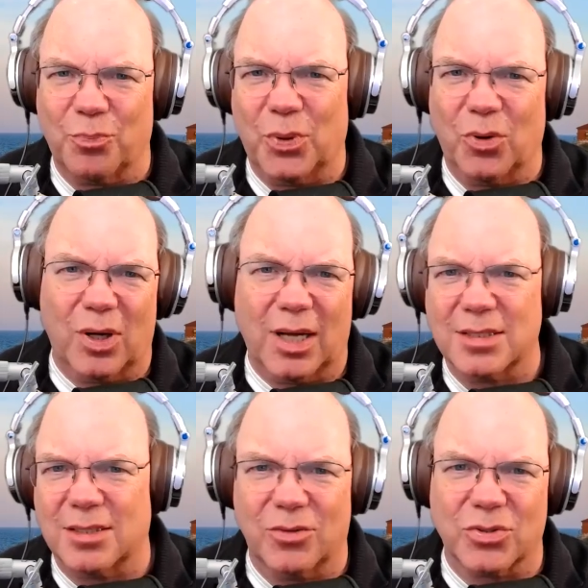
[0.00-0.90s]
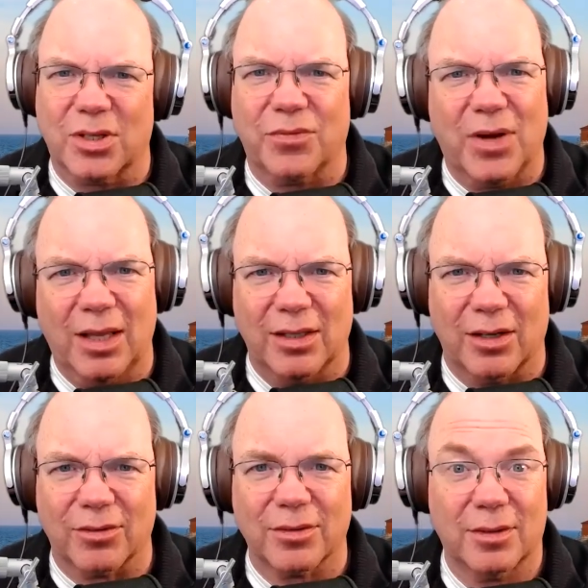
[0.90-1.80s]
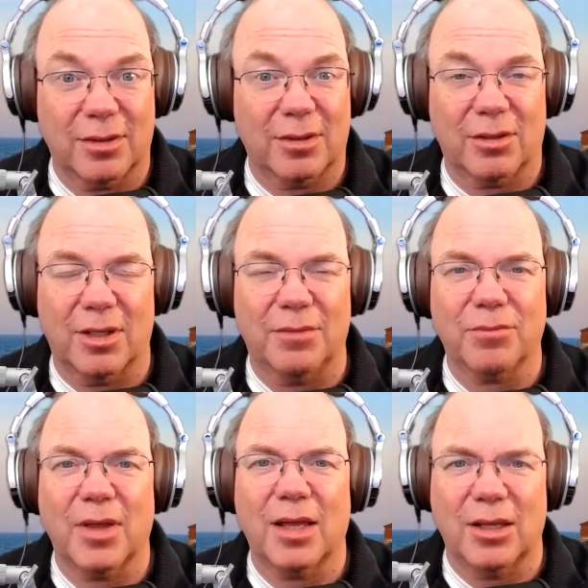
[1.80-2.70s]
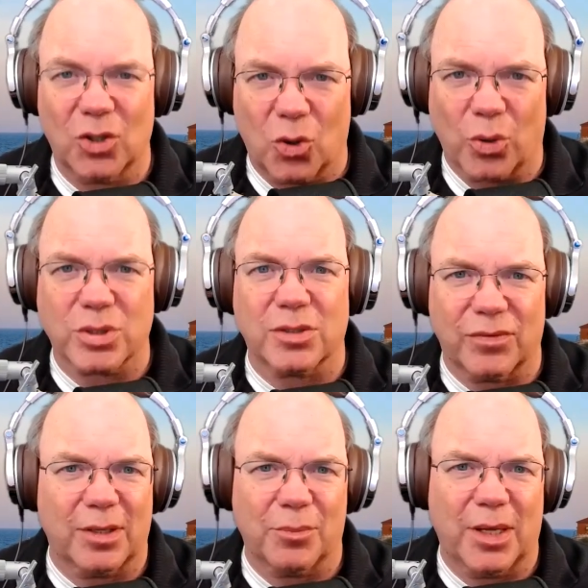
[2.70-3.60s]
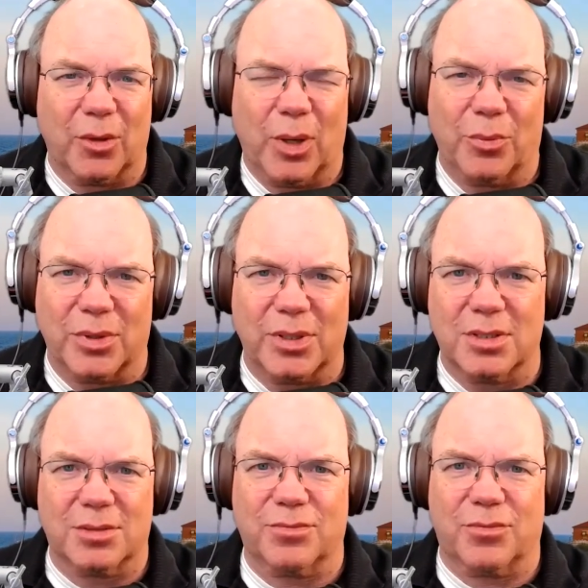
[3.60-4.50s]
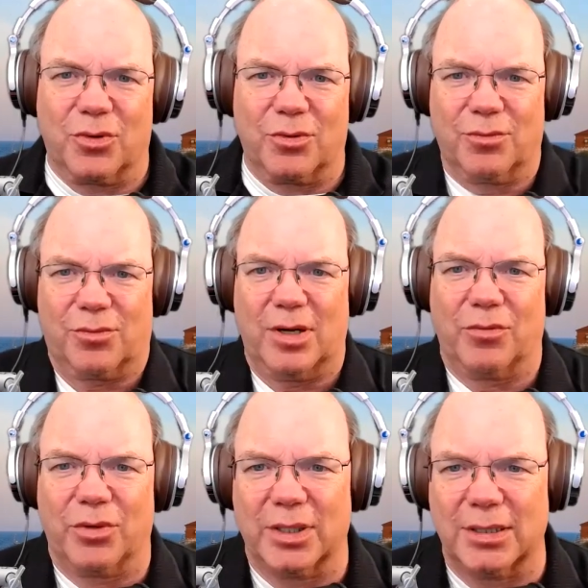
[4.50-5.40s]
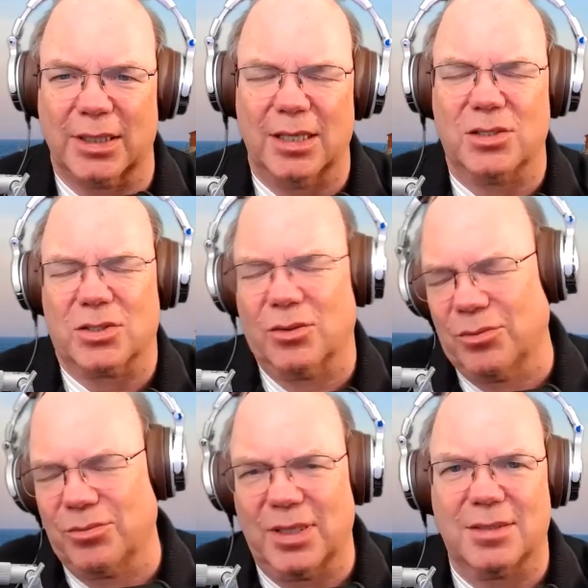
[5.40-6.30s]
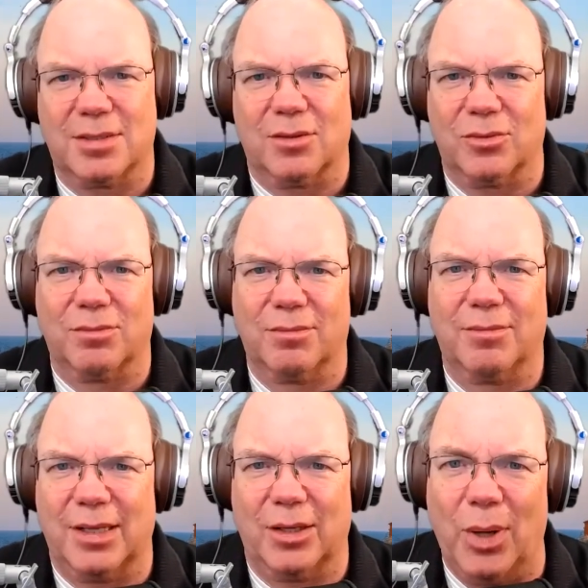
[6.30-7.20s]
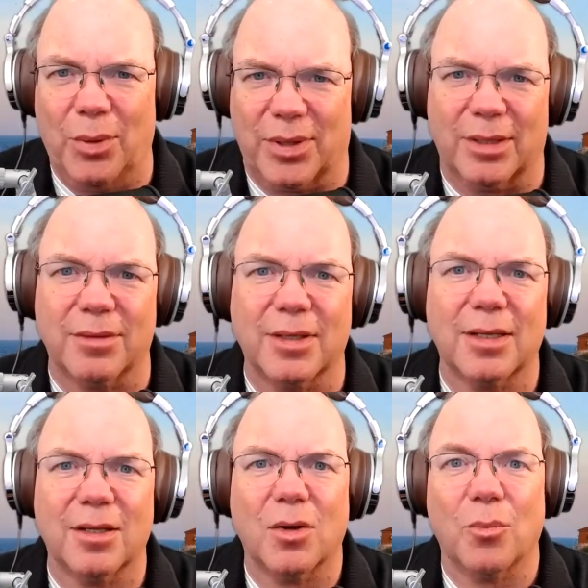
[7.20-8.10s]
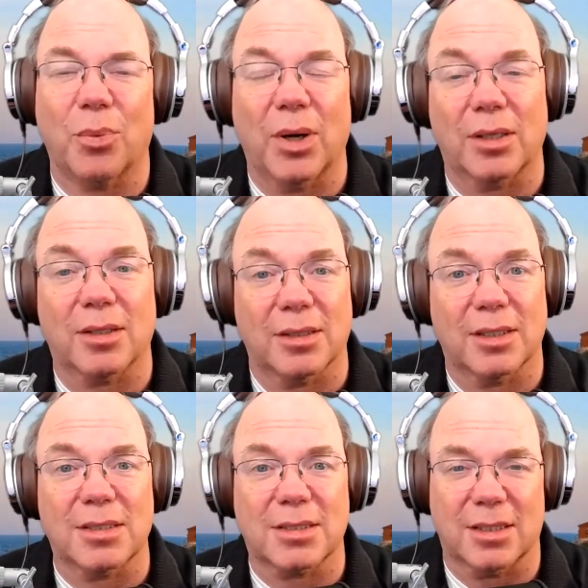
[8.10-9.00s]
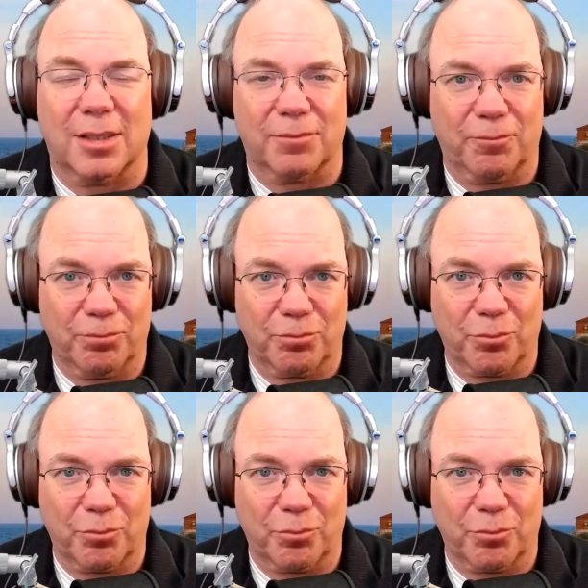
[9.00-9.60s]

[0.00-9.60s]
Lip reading: putting all kinds of other stuff on there, right? And the courts have let them get away with this forever and a day, so they still get away with it. But the nice thing